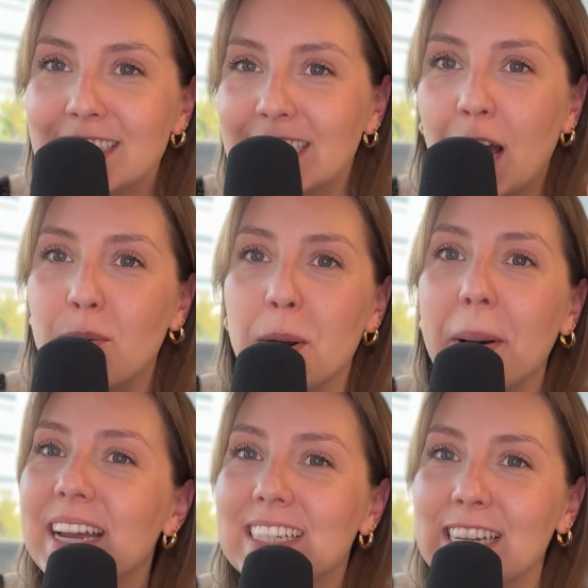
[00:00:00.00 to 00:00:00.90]
I want to
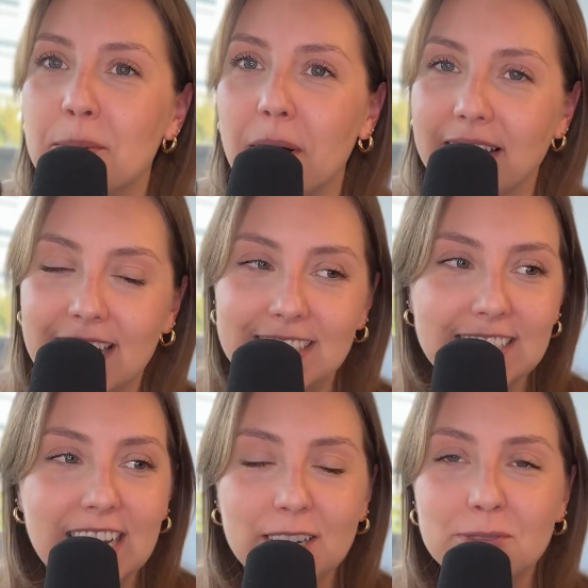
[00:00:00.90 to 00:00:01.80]
bite someone.
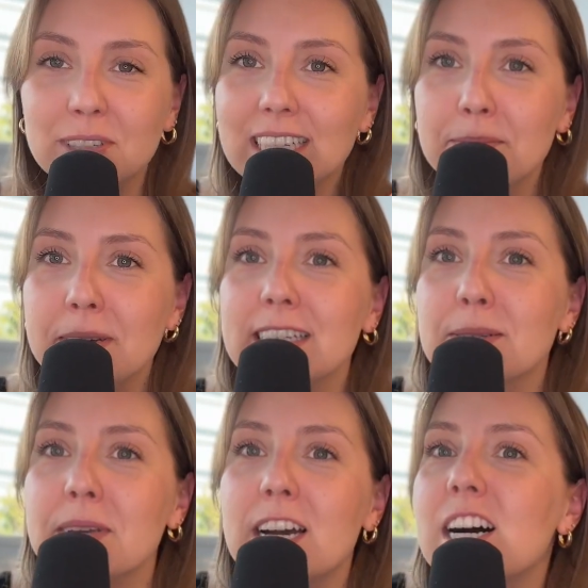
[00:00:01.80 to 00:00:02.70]
Really pissed
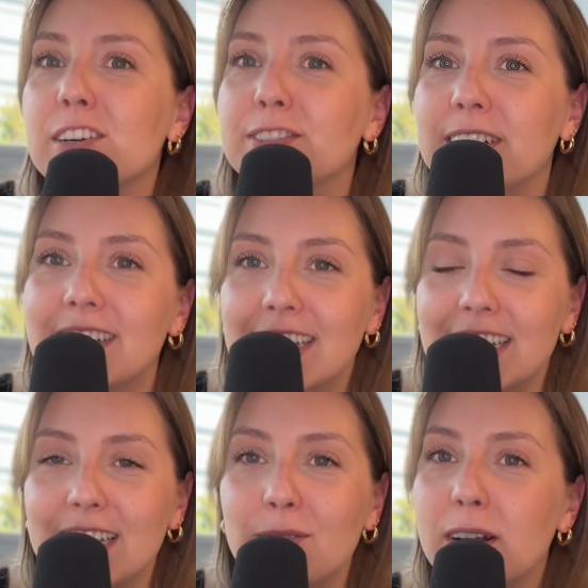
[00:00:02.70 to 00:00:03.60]
me off.
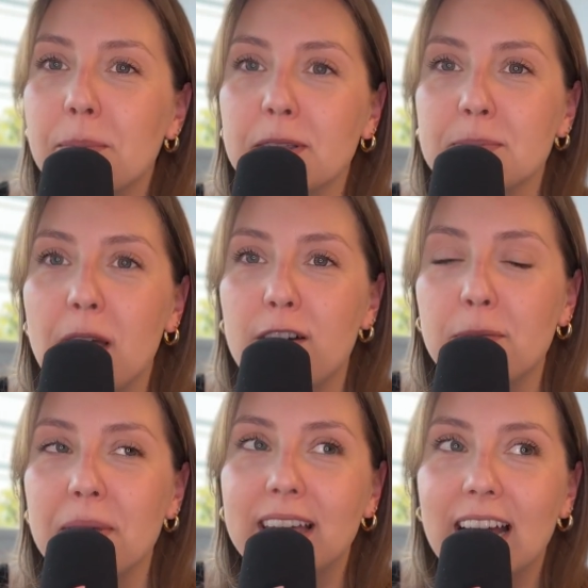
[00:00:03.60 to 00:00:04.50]
It really pissed me off
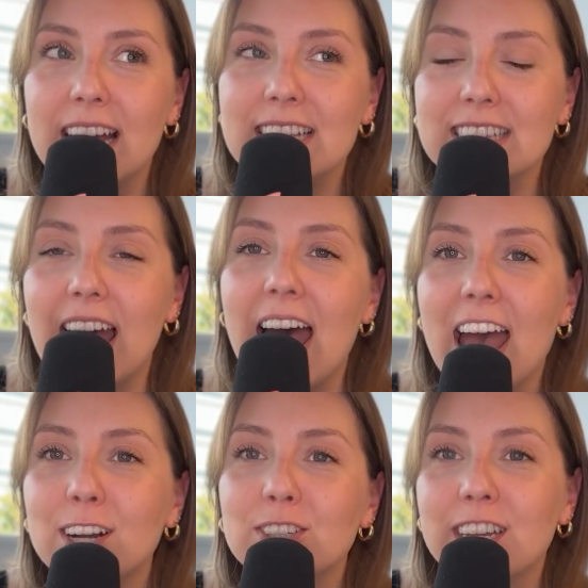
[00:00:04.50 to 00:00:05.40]
because
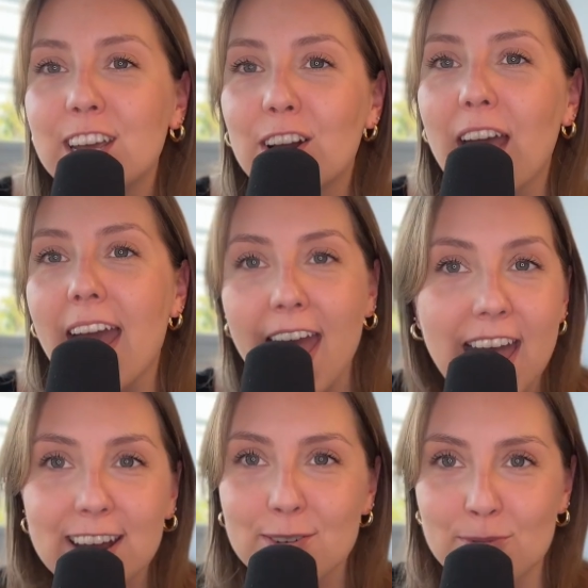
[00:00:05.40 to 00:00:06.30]
I don't hear
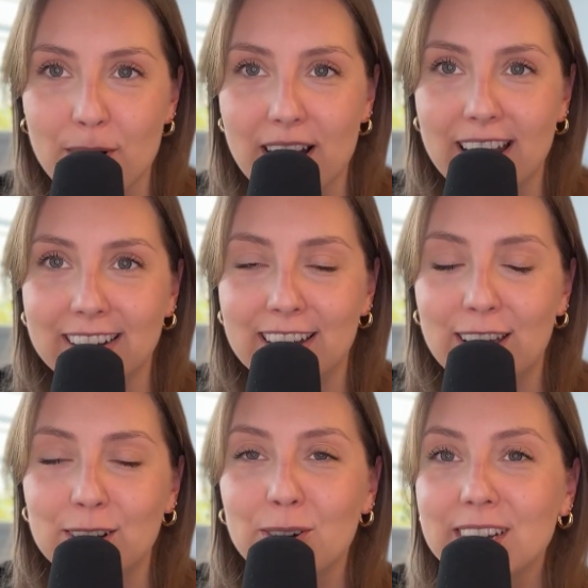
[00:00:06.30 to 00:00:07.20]
anyone
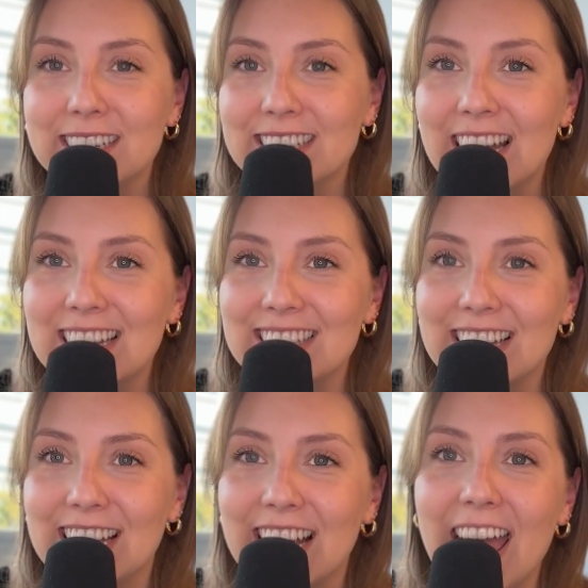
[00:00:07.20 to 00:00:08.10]

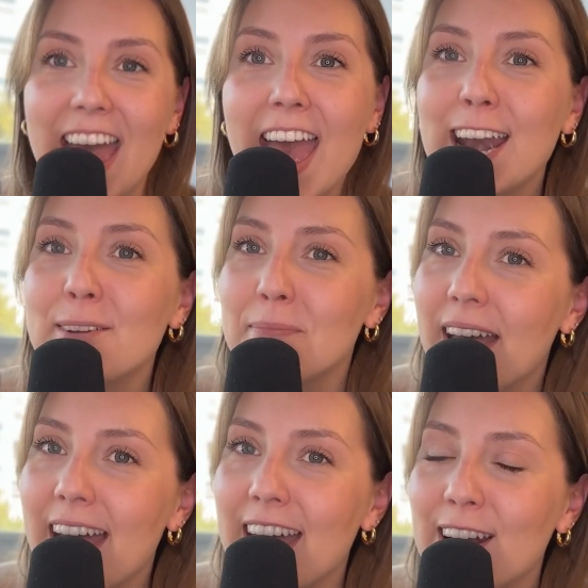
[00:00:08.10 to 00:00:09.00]
criticizing any
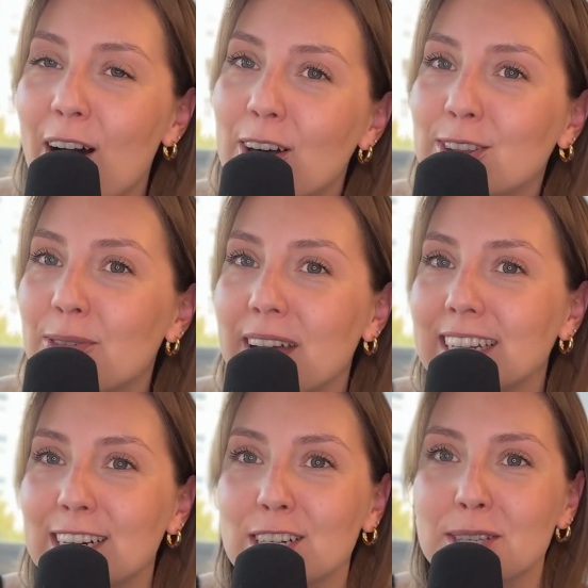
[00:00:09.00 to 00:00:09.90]
man on the way
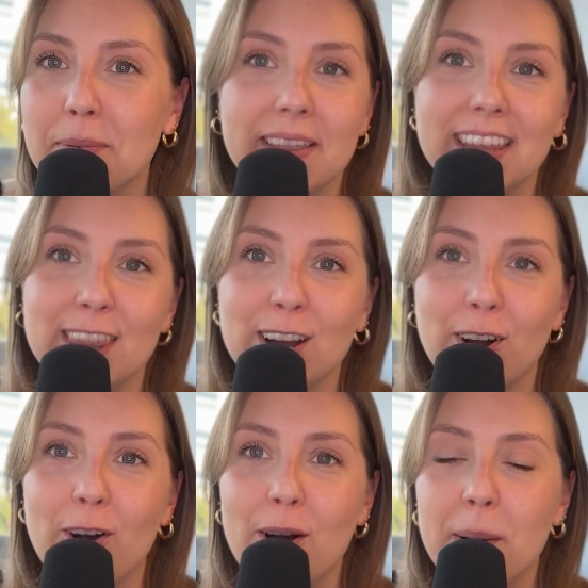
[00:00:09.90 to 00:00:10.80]
they're spending
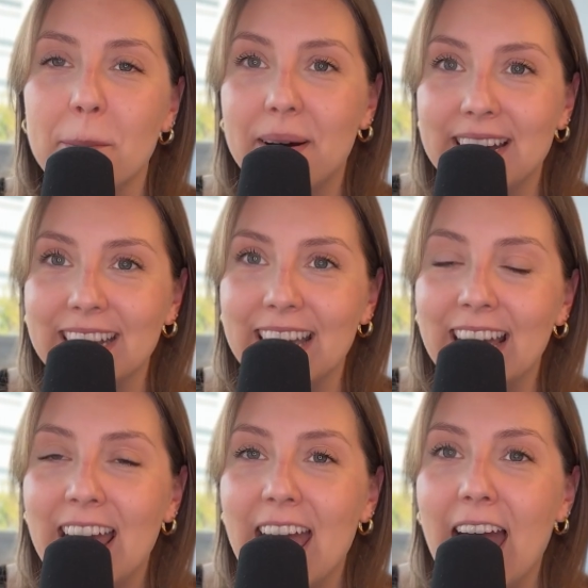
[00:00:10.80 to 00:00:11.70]
their own money.
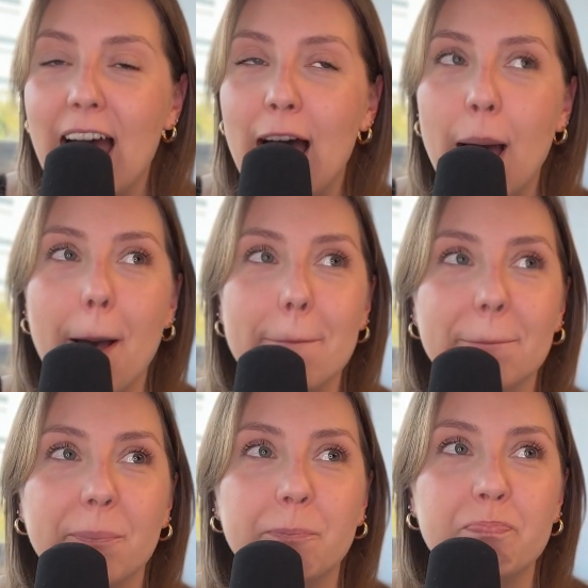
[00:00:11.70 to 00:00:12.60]

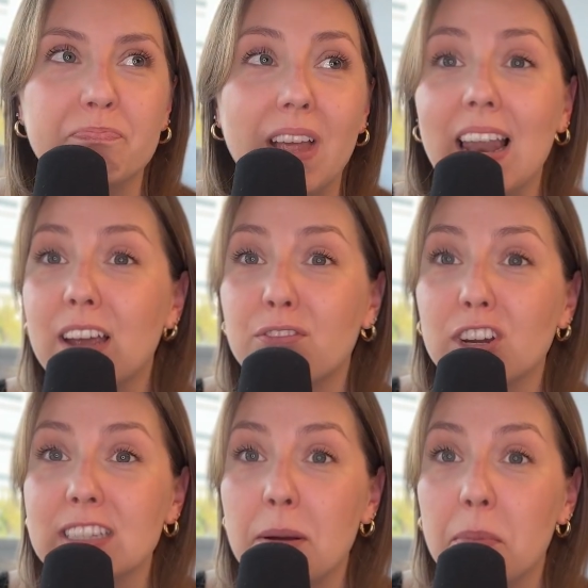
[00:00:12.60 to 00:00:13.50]
Like, for
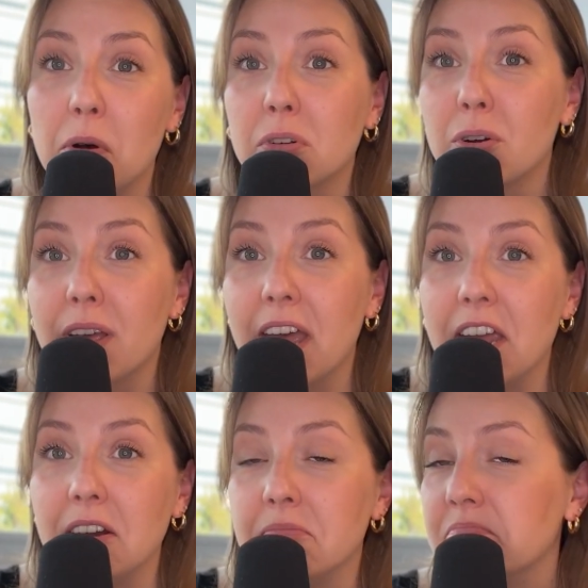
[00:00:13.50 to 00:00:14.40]
example,
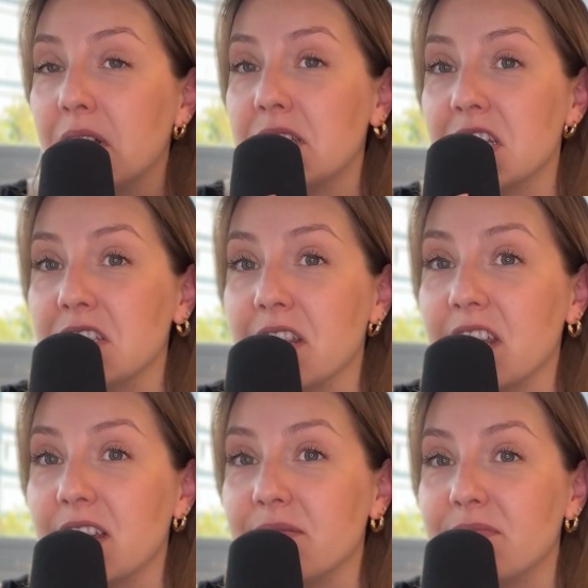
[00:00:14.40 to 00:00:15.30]
cocaine. I say something.